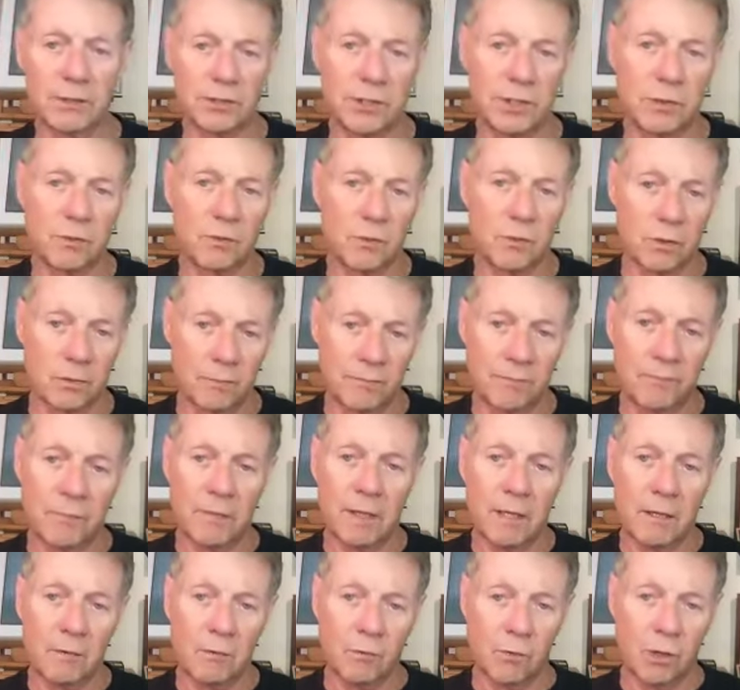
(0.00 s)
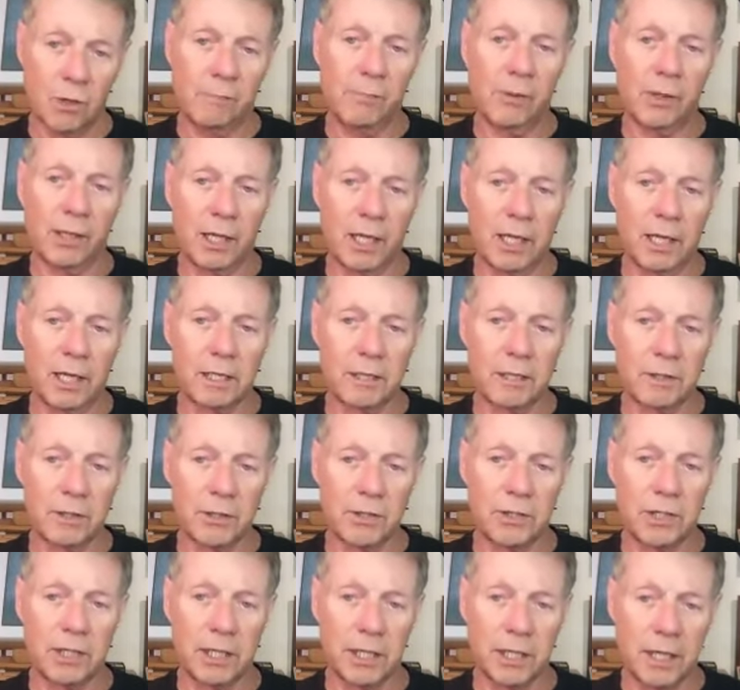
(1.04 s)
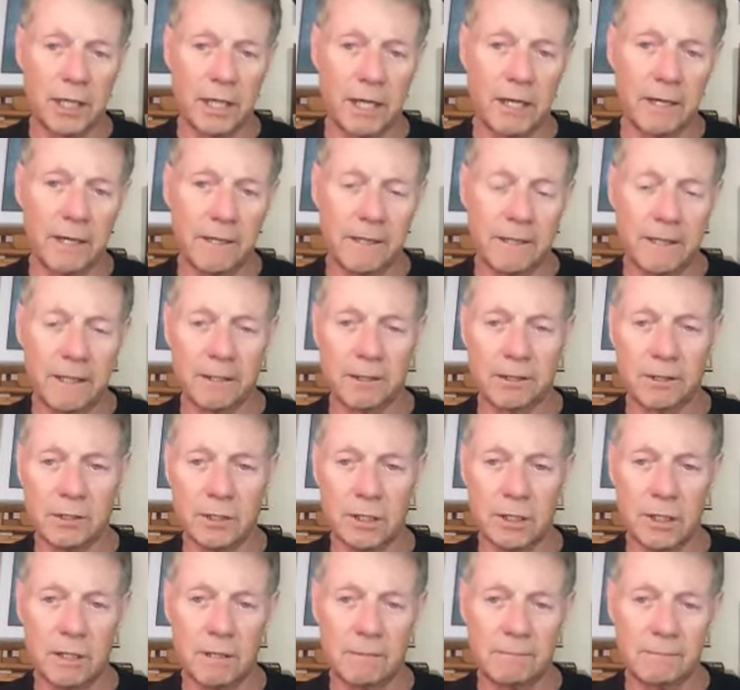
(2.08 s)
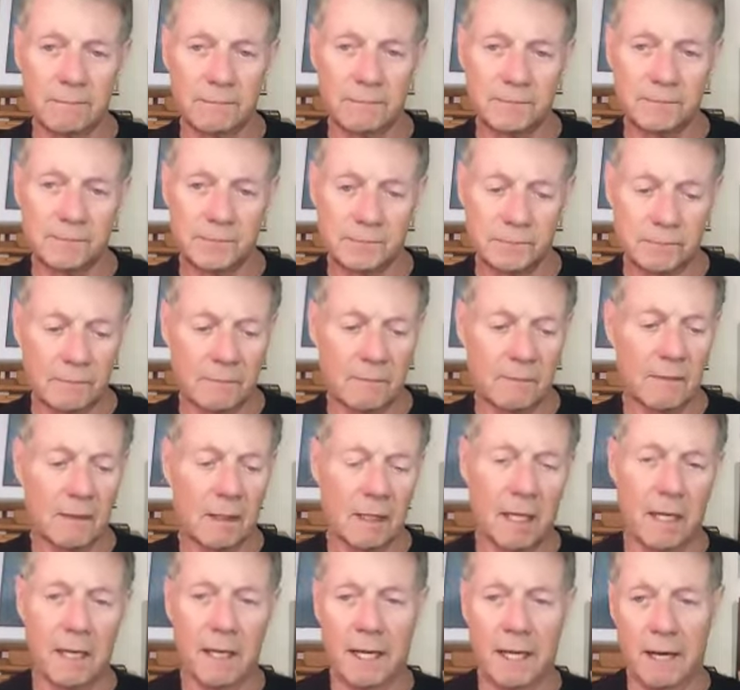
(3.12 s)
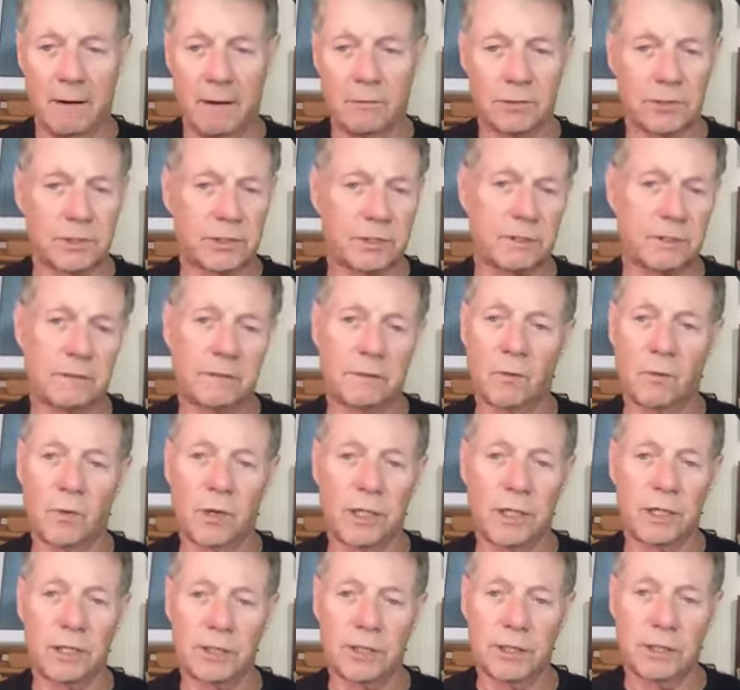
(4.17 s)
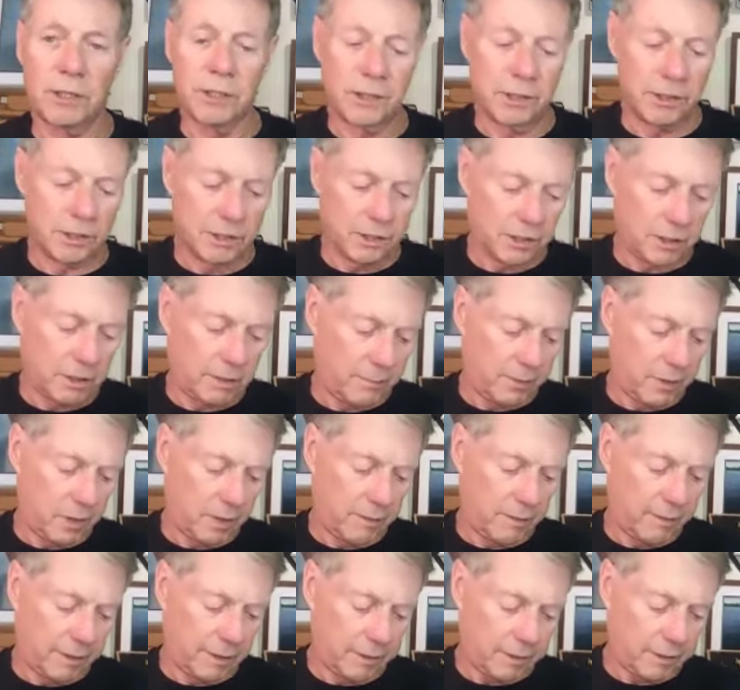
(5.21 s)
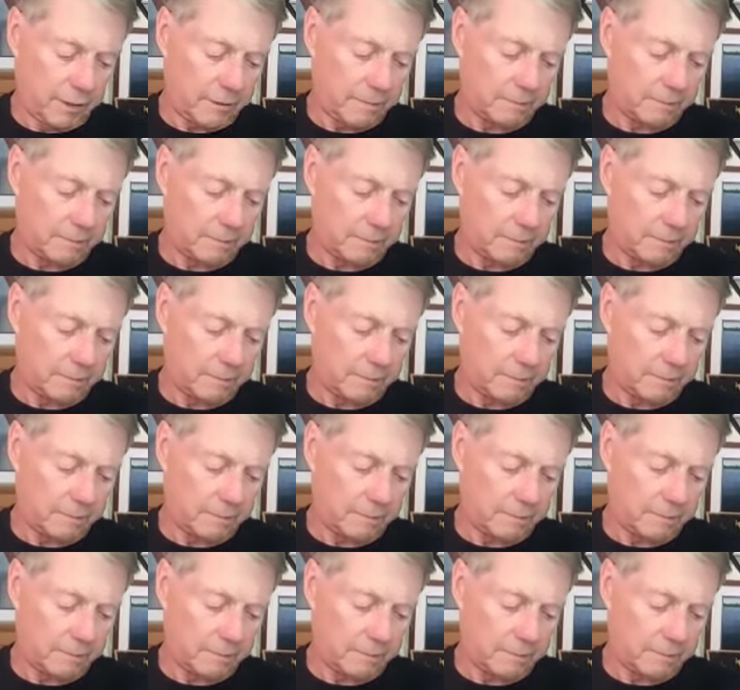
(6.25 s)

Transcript: that were replicating their DNA at the time. And that was the way you did these experiments.